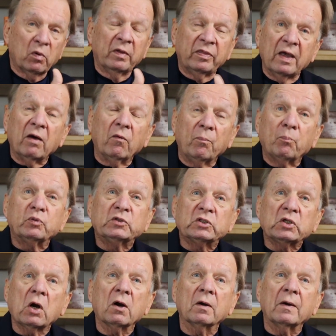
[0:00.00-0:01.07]
they'll
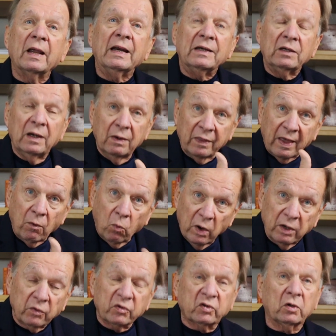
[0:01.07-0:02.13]
start in they
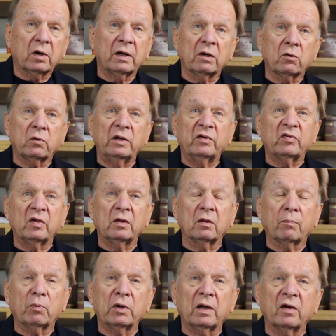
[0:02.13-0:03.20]
will start increasing
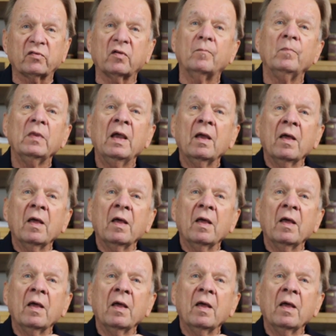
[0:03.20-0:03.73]
the production,